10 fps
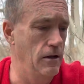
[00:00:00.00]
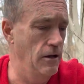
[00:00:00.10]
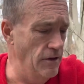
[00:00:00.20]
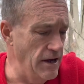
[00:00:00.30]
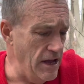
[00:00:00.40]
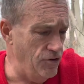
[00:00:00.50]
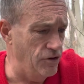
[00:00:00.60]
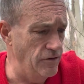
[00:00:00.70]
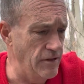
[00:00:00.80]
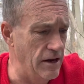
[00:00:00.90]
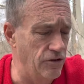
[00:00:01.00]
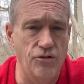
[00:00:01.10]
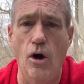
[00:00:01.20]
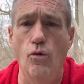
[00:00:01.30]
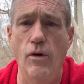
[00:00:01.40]
The nation that is
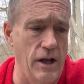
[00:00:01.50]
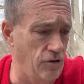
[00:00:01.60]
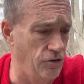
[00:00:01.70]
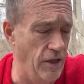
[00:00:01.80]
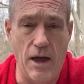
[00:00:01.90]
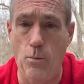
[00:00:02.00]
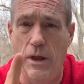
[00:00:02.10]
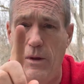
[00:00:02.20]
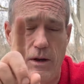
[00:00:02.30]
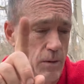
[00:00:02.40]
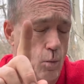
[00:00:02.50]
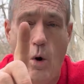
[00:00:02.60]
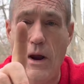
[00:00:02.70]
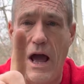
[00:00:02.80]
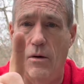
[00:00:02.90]
so rich that when in,
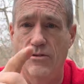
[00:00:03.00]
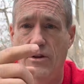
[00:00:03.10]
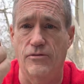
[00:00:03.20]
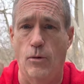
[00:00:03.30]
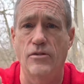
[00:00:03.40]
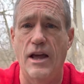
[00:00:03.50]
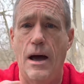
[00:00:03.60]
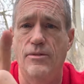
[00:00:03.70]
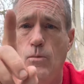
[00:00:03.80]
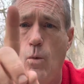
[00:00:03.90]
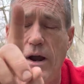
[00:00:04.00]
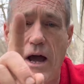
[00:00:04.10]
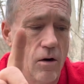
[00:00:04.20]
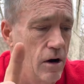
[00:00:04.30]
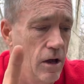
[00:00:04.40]
one hour, it says four times in one
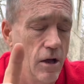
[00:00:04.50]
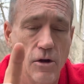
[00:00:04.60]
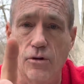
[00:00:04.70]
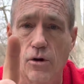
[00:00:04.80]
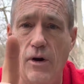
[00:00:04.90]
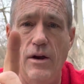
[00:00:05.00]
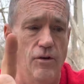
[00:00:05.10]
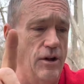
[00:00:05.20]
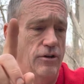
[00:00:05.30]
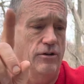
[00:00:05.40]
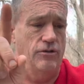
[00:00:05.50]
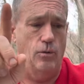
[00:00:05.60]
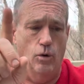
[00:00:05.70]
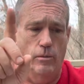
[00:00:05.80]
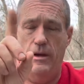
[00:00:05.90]
hour, so great riches
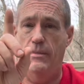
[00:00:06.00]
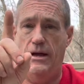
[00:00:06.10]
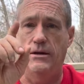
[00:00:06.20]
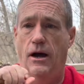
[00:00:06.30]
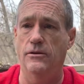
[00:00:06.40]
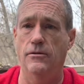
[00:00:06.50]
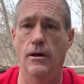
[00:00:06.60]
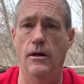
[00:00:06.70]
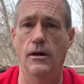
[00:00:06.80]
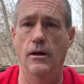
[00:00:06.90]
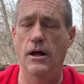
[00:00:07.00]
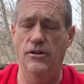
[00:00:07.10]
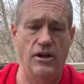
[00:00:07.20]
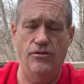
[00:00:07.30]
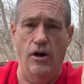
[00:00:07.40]
will be made not. It
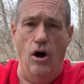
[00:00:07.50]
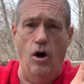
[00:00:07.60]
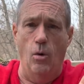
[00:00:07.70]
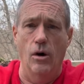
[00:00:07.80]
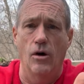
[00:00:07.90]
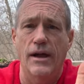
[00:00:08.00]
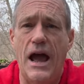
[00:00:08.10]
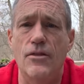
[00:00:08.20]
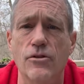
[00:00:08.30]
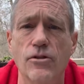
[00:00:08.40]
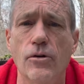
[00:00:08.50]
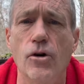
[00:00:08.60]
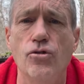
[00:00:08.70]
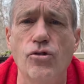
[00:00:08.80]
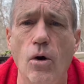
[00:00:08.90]
says the whole world gathers on
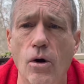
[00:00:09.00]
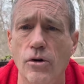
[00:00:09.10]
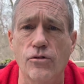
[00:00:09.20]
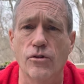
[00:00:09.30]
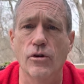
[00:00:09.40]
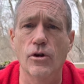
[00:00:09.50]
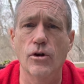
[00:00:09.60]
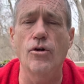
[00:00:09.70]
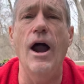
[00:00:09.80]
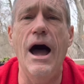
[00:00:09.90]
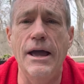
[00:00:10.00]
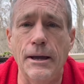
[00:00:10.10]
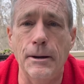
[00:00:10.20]
her shores, crying,